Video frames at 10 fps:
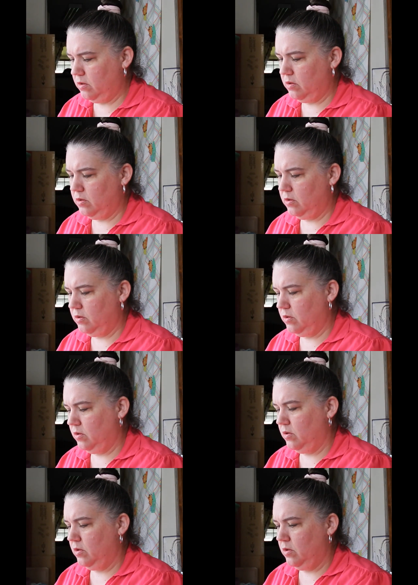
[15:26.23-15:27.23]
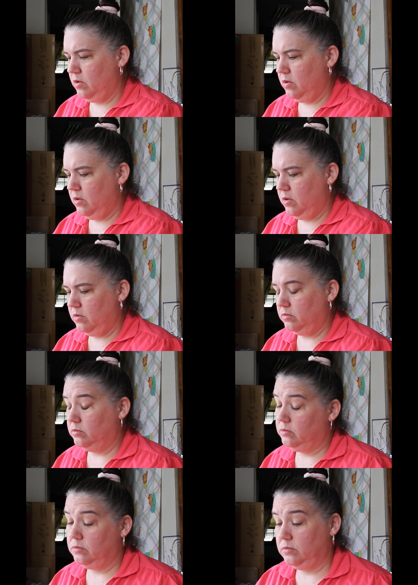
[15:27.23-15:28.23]

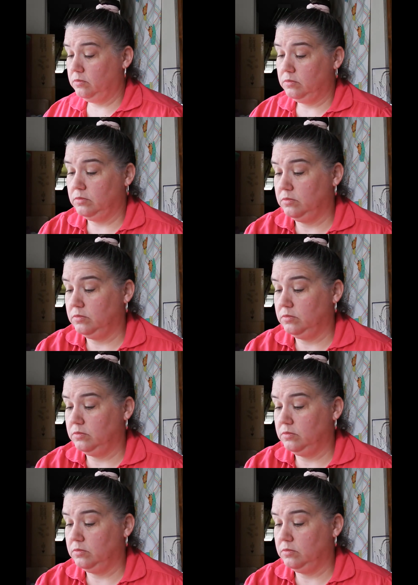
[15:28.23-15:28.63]
(no one is talking)